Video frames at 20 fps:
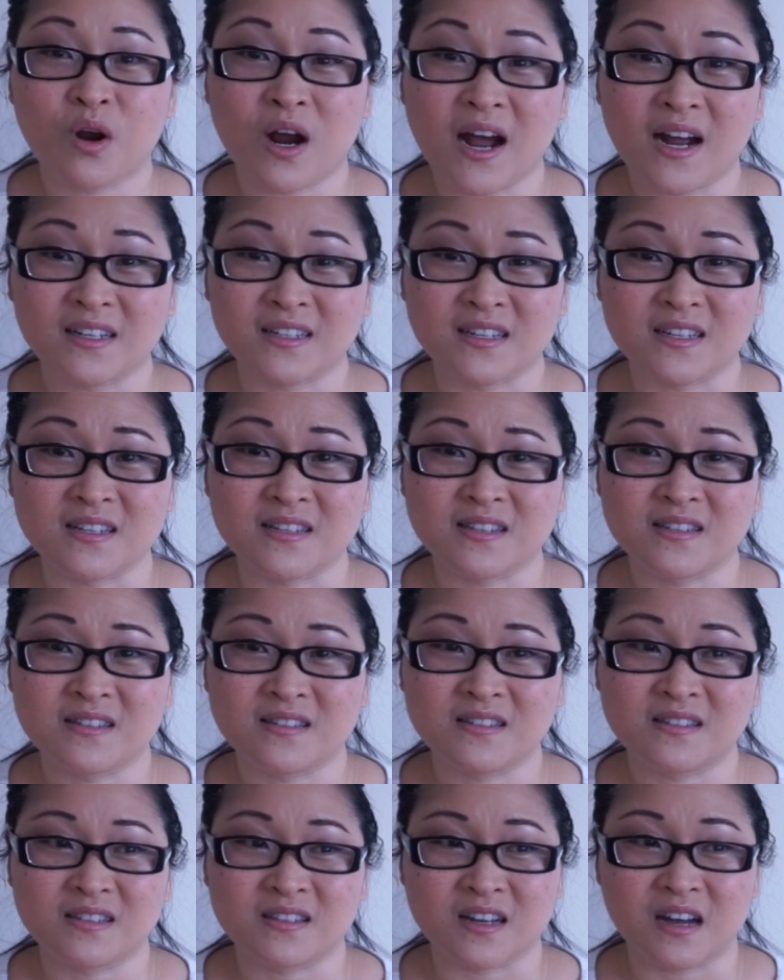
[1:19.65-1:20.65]
practice
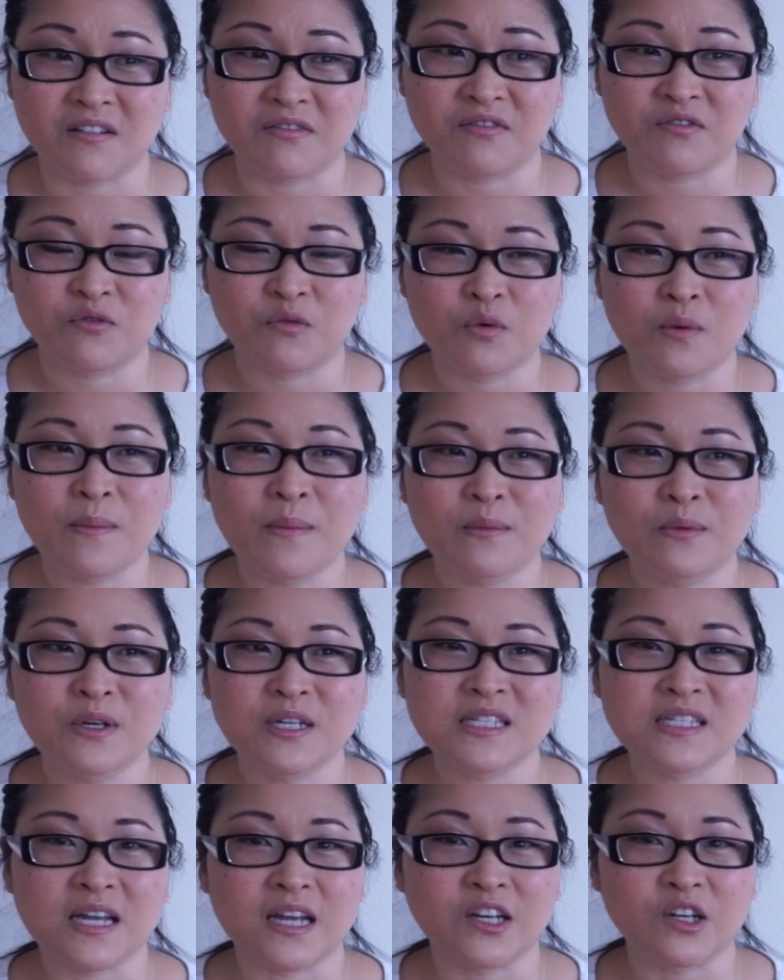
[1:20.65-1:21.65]
stuff,
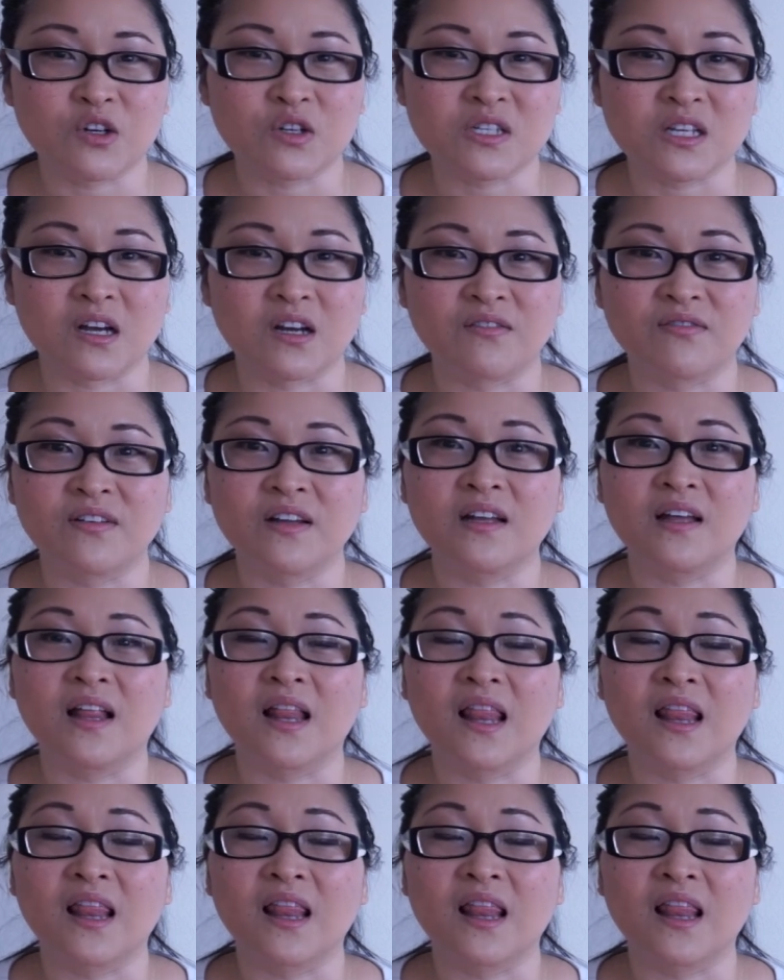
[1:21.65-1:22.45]
remember to say to yourself,